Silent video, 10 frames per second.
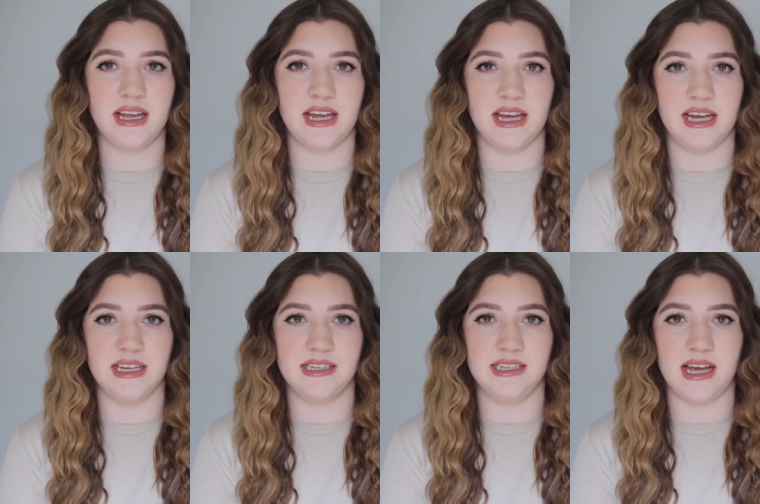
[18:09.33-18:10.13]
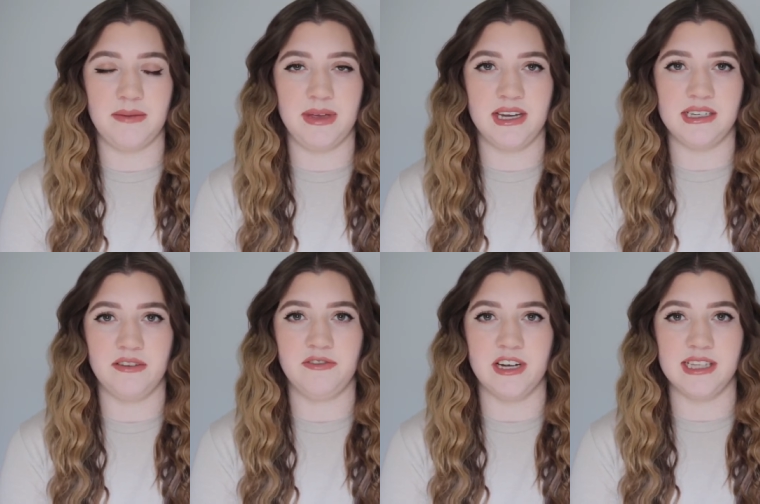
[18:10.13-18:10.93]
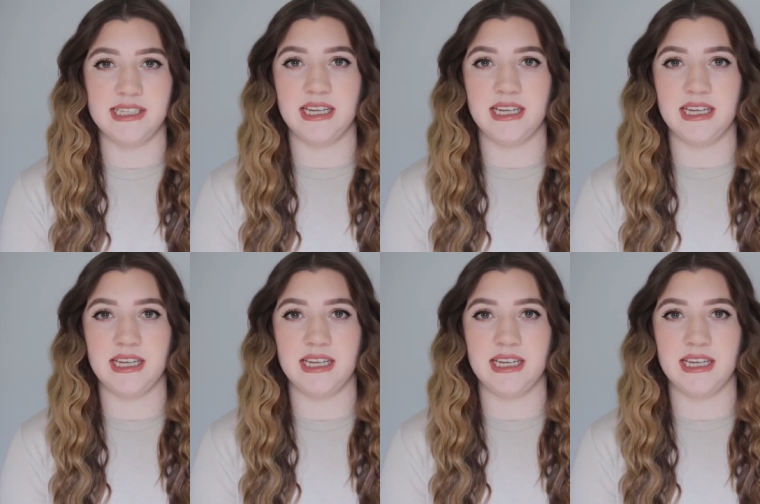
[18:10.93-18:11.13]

and I made a difference.